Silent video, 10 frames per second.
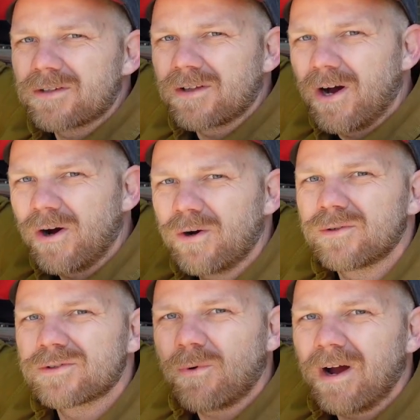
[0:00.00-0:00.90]
so the
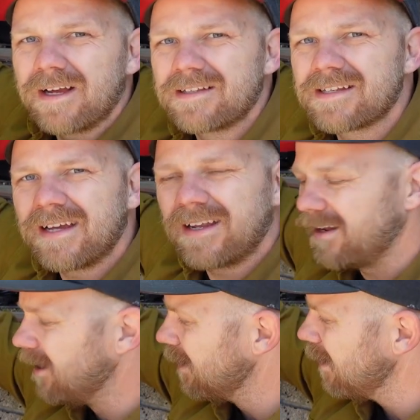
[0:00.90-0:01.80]
hose winds
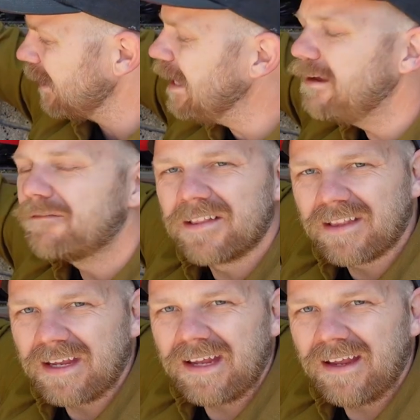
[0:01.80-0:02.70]
in
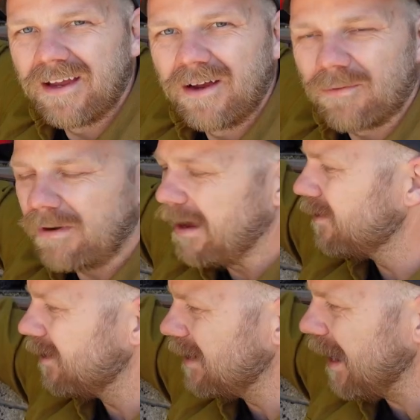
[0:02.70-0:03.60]
evenly
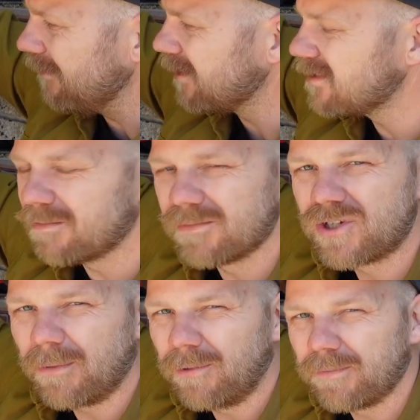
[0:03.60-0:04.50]
rather than having some
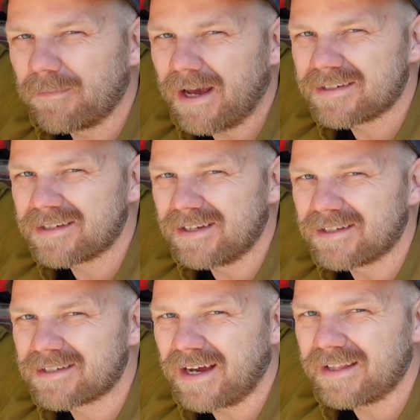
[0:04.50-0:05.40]
jumbled mess
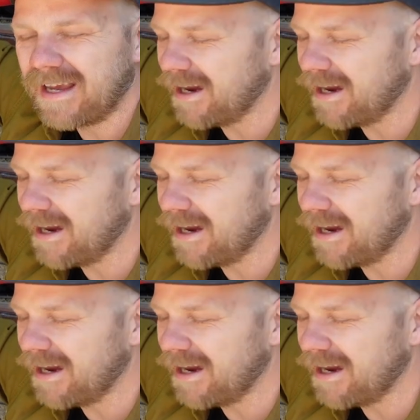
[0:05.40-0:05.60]
inside the